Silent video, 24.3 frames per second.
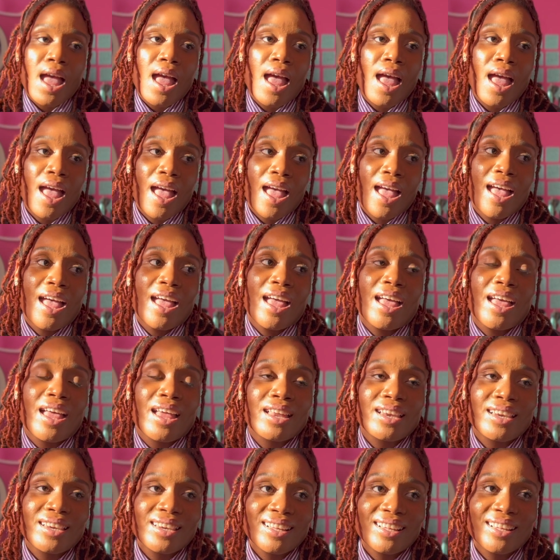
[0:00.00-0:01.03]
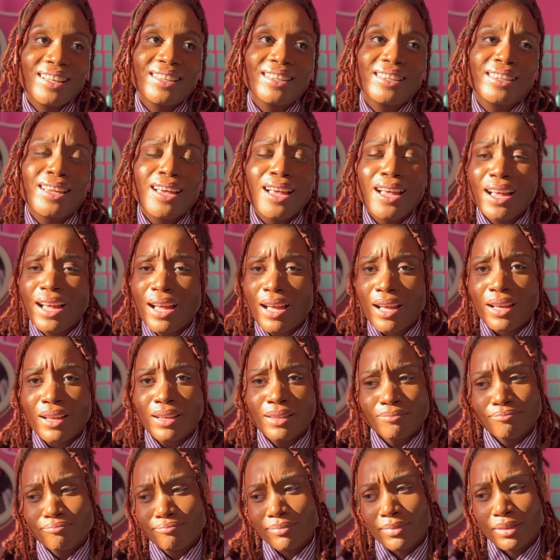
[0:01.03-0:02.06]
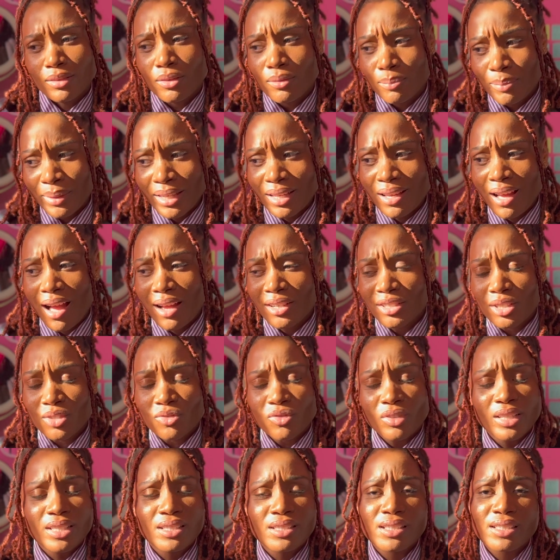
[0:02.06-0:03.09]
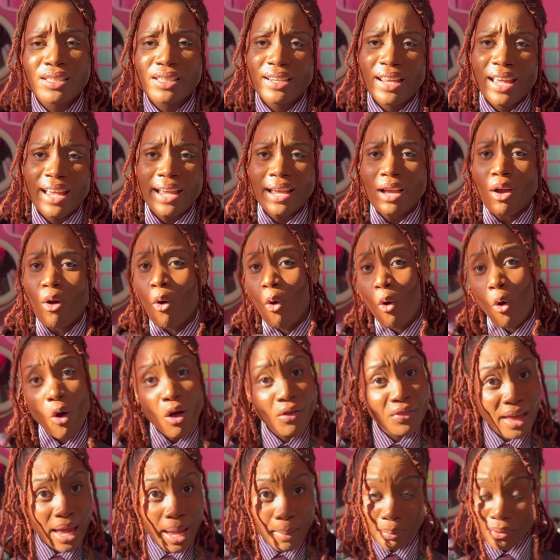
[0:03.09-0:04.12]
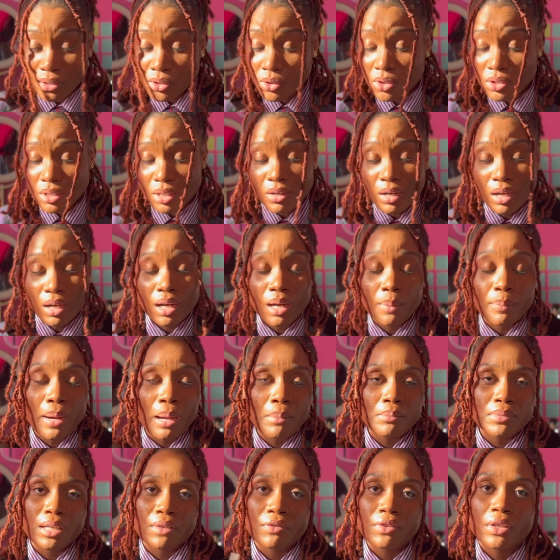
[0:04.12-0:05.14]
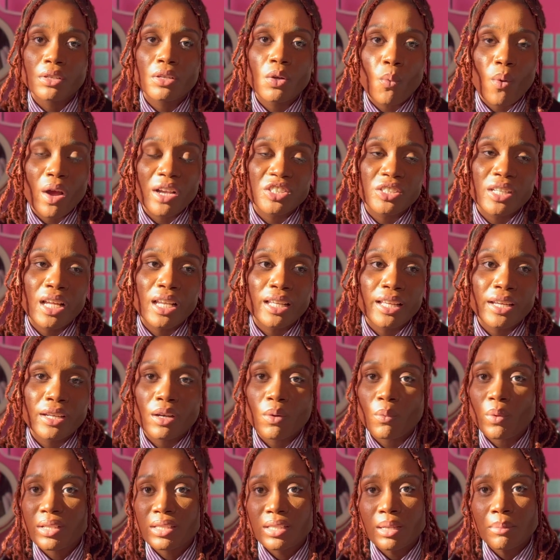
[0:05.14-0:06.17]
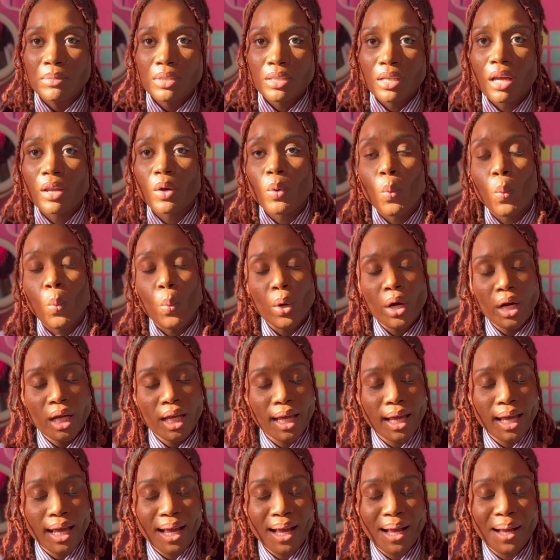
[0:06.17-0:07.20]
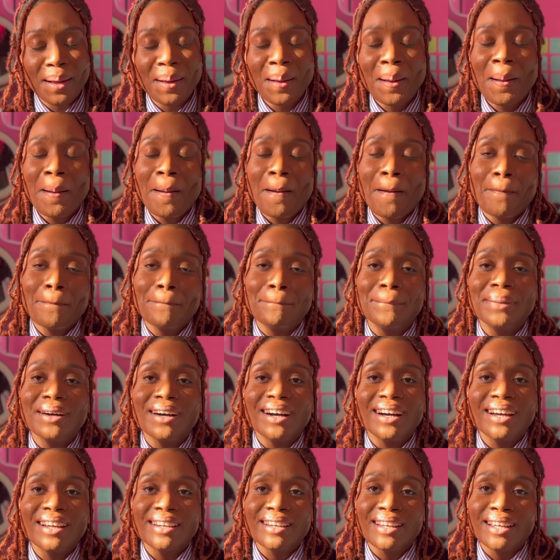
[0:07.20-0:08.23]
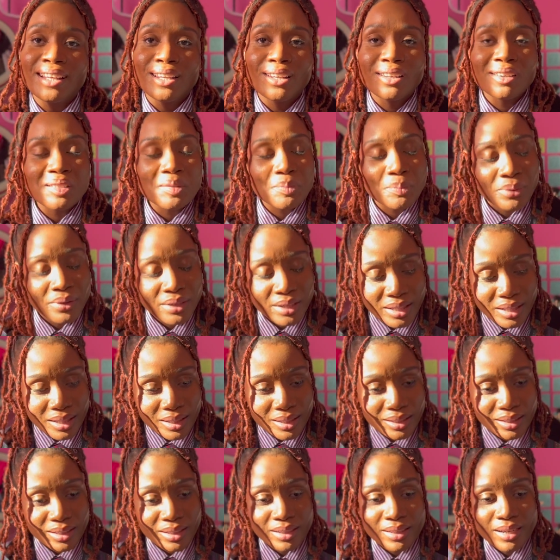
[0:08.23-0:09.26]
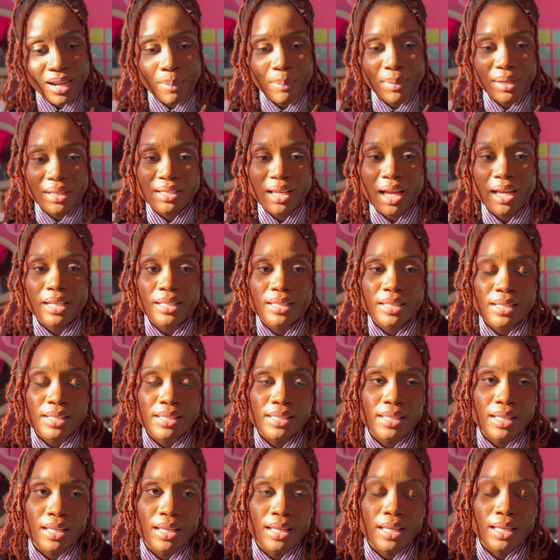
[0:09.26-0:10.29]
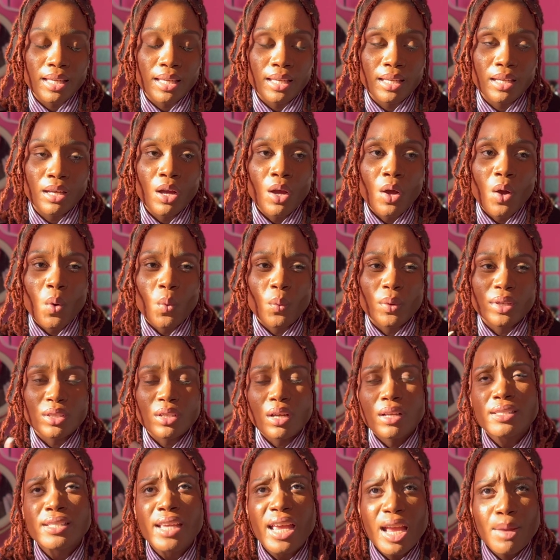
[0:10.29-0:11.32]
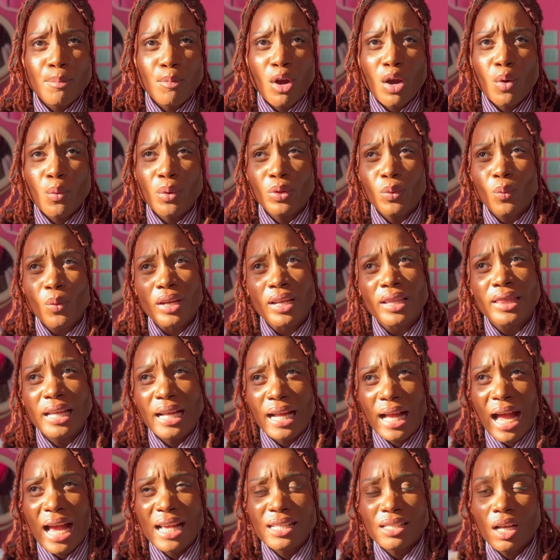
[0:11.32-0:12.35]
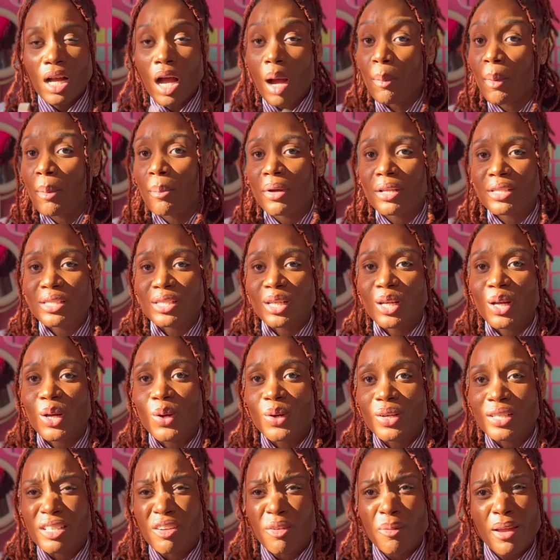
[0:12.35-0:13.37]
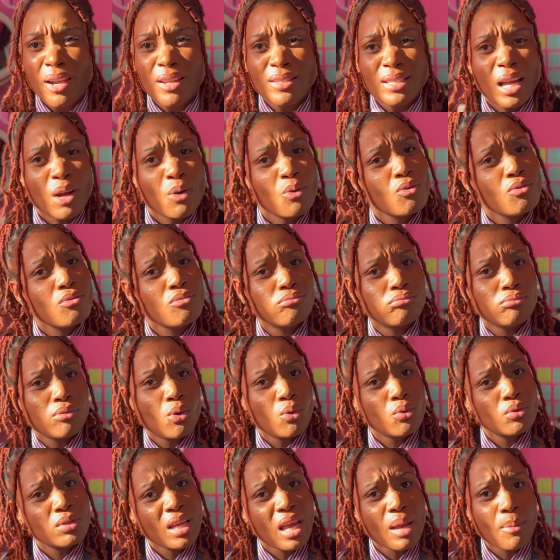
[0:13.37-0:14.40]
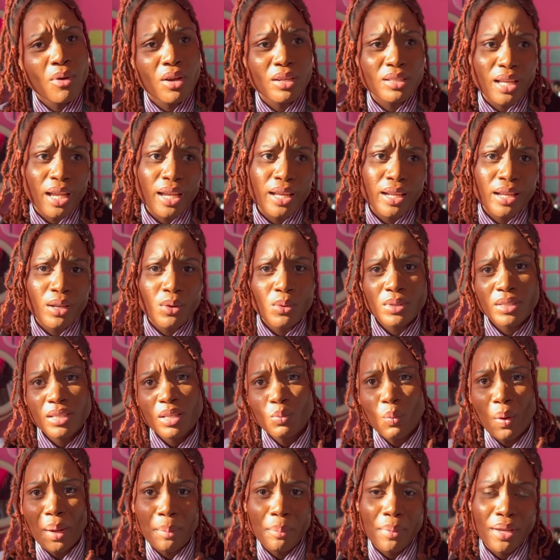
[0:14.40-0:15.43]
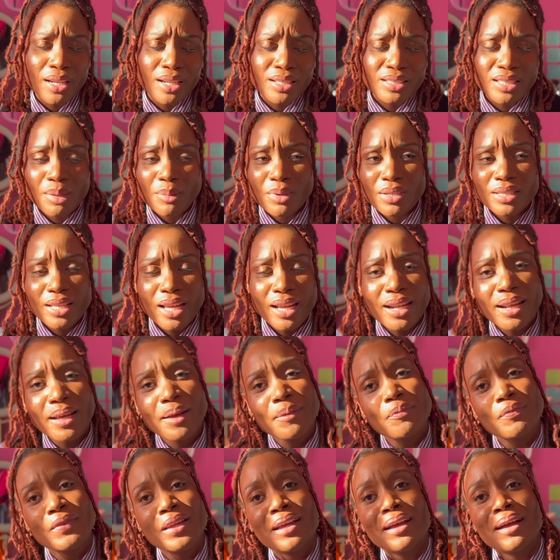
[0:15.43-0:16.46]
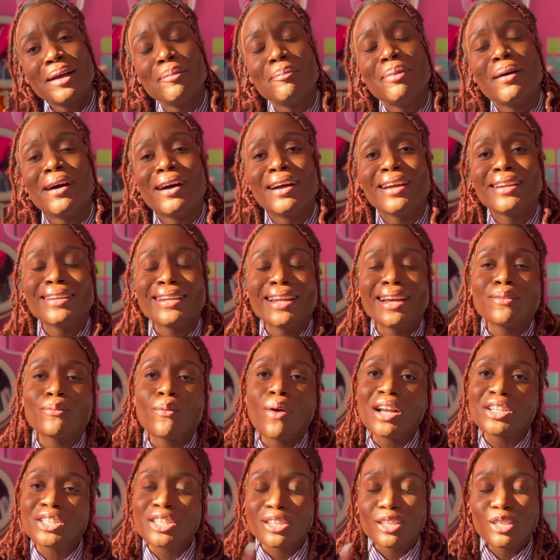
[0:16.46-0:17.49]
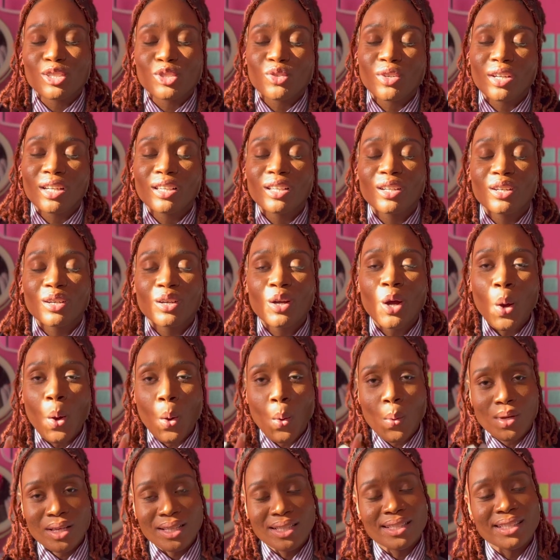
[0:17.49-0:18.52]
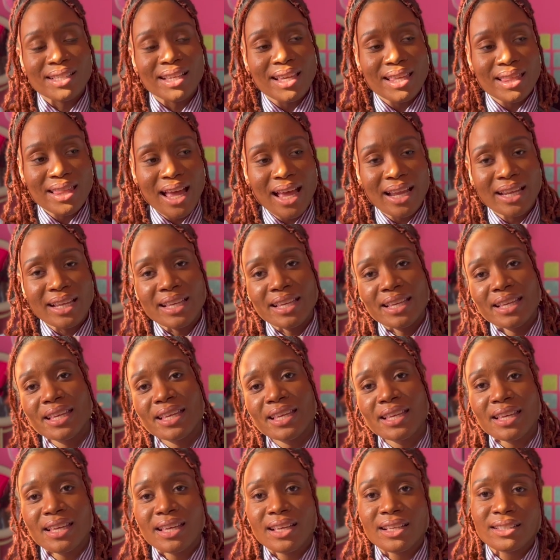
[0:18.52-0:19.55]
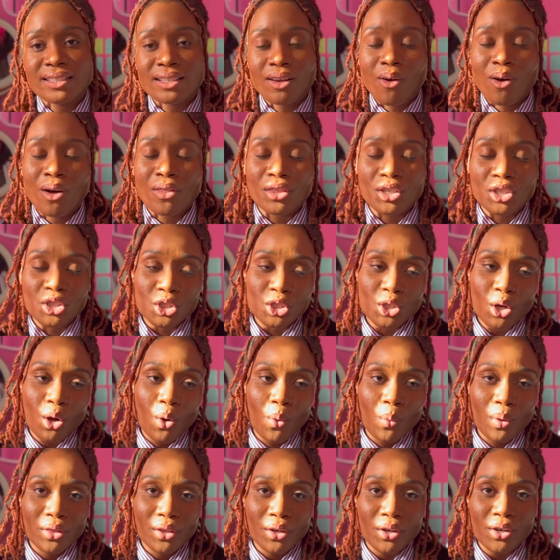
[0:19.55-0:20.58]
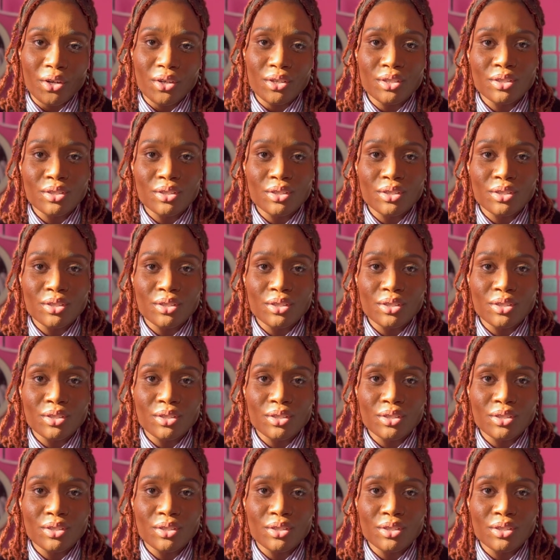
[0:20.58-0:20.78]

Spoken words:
And yeah, Peacock just released it today. All the episodes are up. I'm definitely gonna watch that later once I'm done working, but it looks pretty good. I'm excited to see. We saw Tamar with one of the guys a couple months ago because everybody's like, ooh, who's Tamar dating? Who's this white man that Tamar's dating? But then watching the trailer, we see that he is on the show with her.